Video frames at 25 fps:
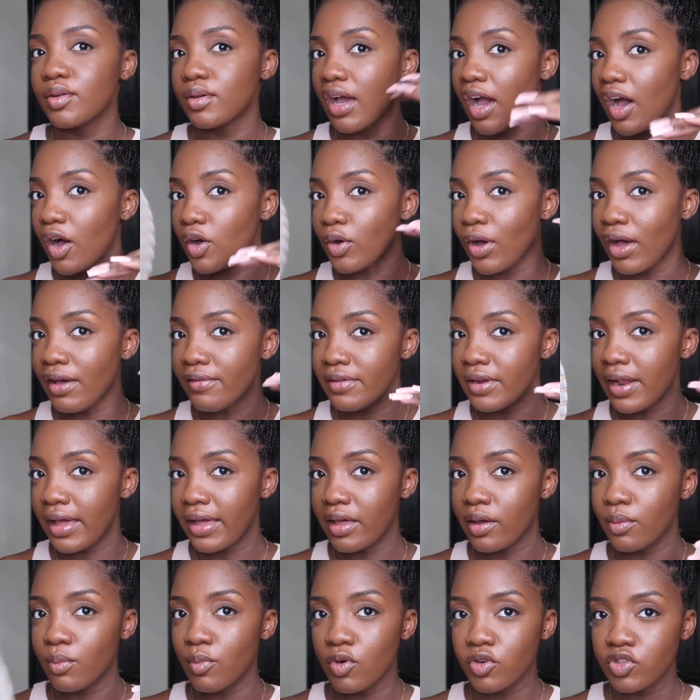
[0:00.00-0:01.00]
I'll have it
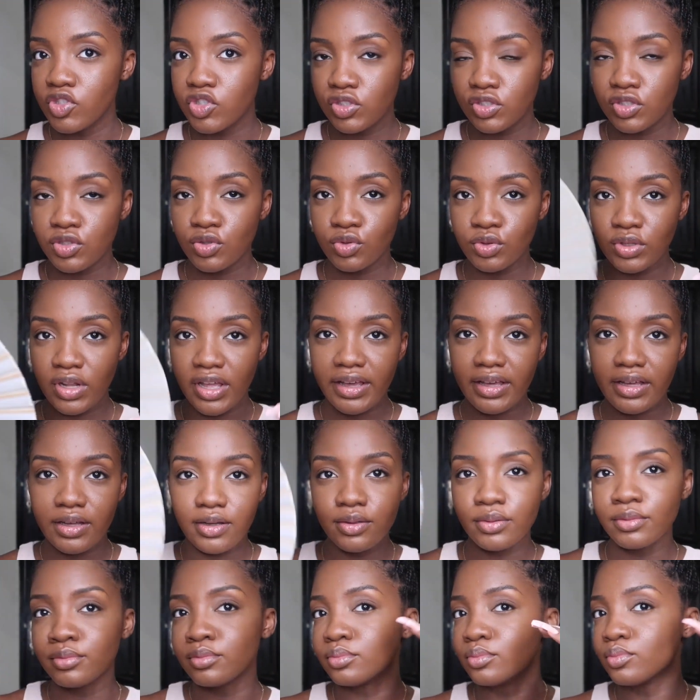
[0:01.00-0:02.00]
like a more chiseled, like
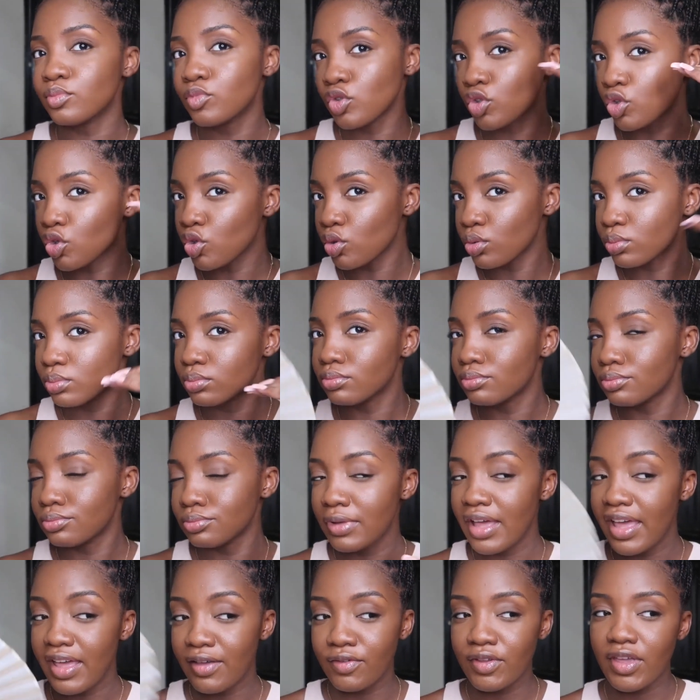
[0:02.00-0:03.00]
a
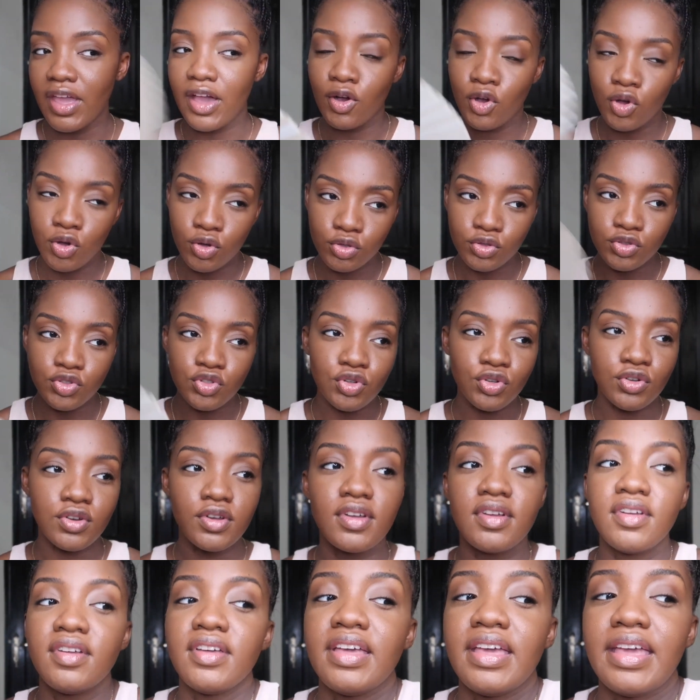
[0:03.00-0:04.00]
heavier contour,
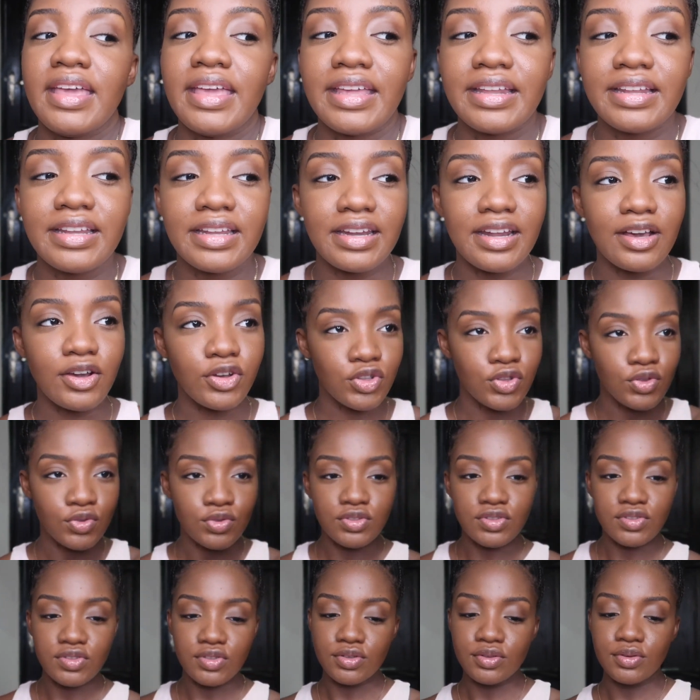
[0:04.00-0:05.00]
and then I'll
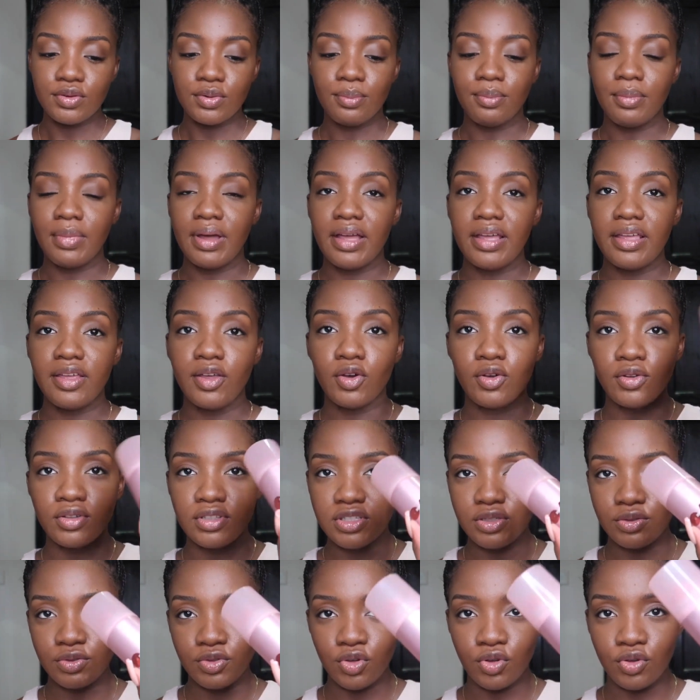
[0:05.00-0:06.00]
use my
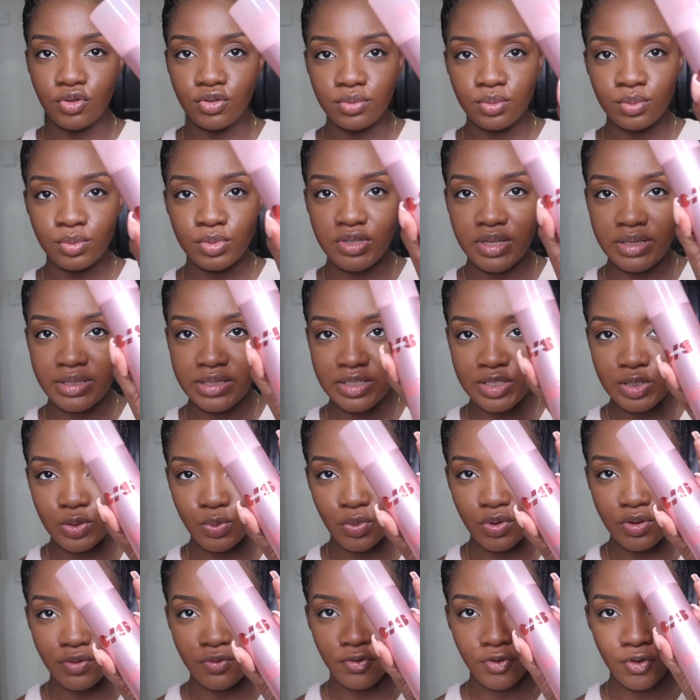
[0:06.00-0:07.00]
Until Dawn setting
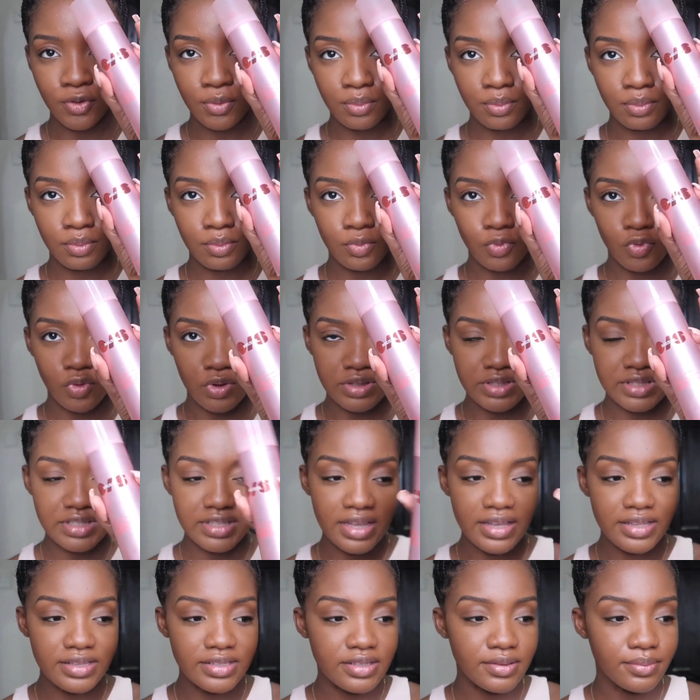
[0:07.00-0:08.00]
spray from One
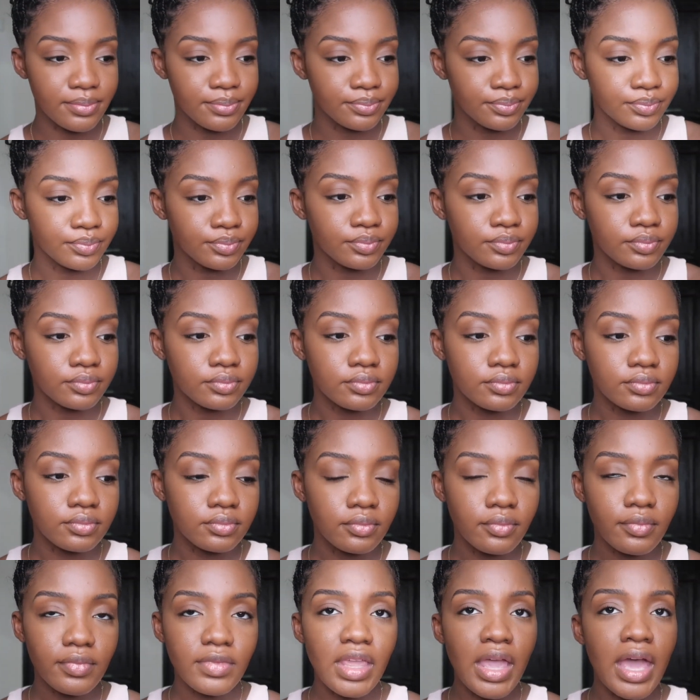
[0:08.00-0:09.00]
Size.
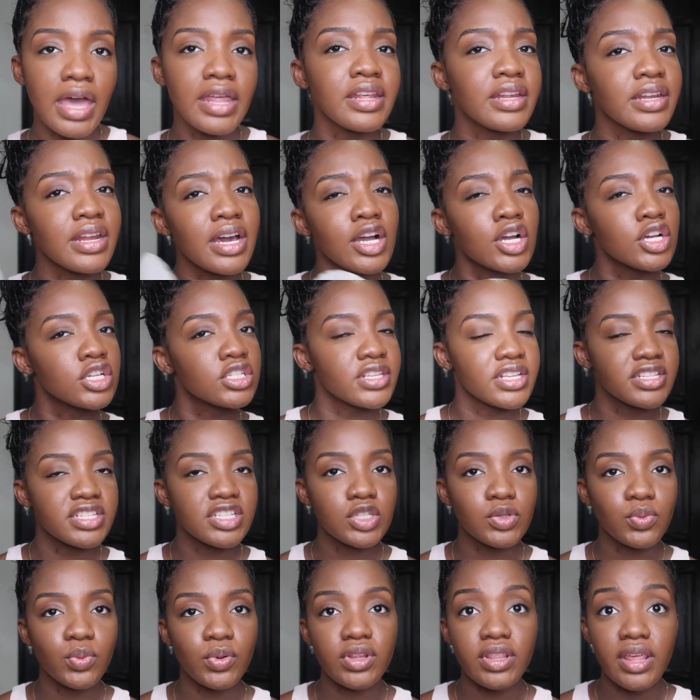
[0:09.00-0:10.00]
Another good
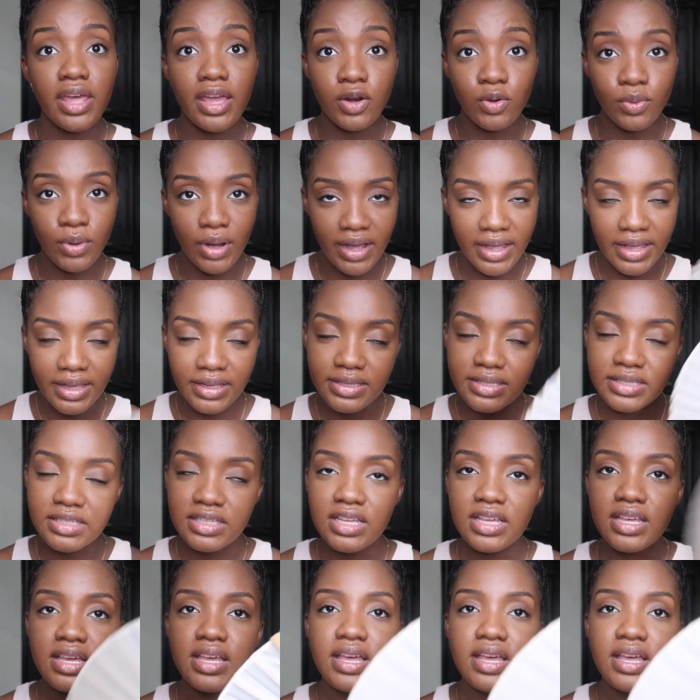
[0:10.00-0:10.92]
setting spray, the NYX